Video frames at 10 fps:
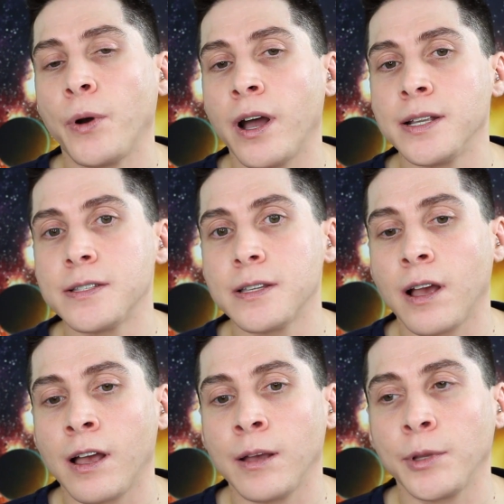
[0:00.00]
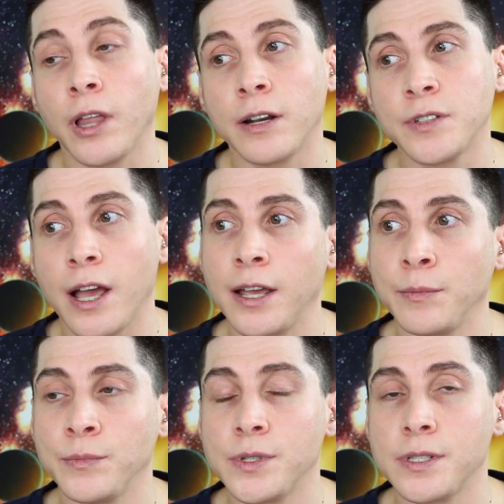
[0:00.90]
But a lot of
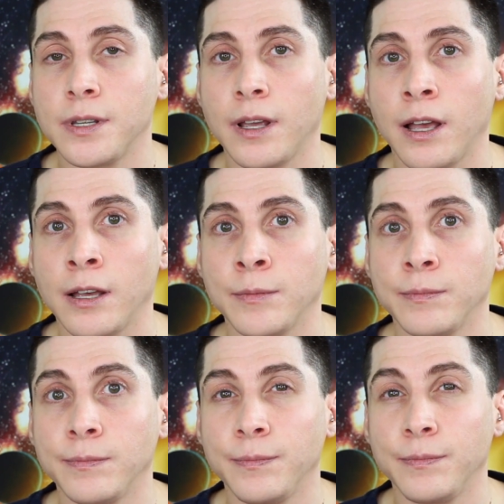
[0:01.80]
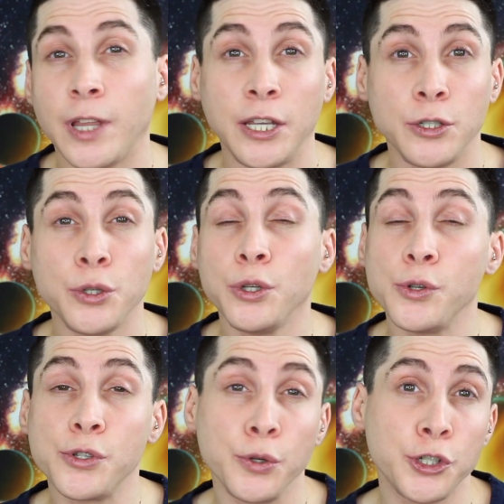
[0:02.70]
times they do
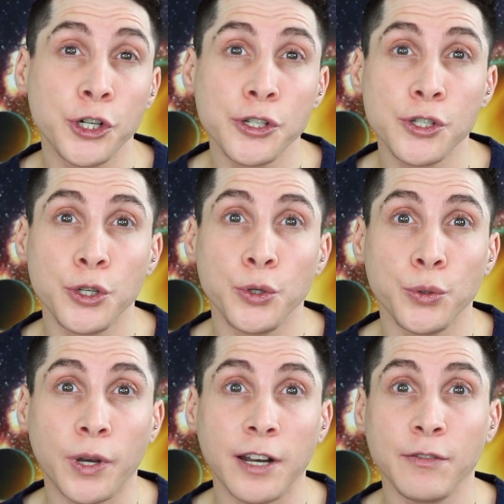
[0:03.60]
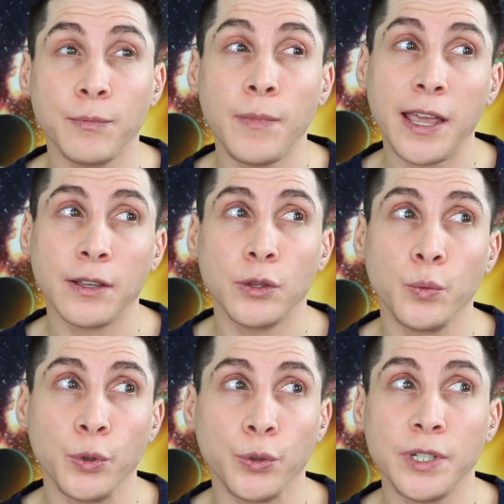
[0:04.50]
use sutures to kind of make
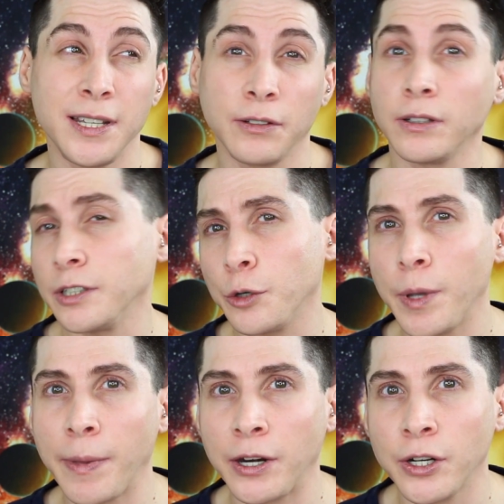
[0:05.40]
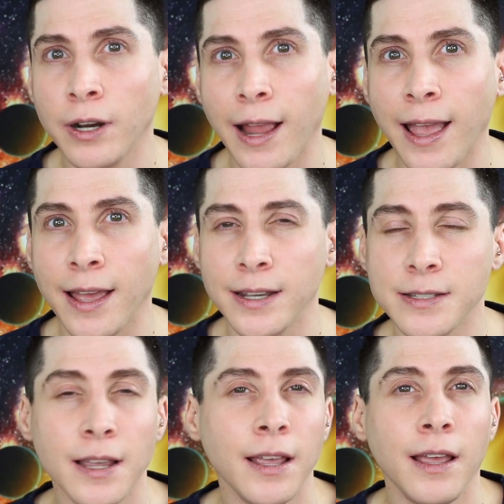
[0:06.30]
the wound heal a little bit better, and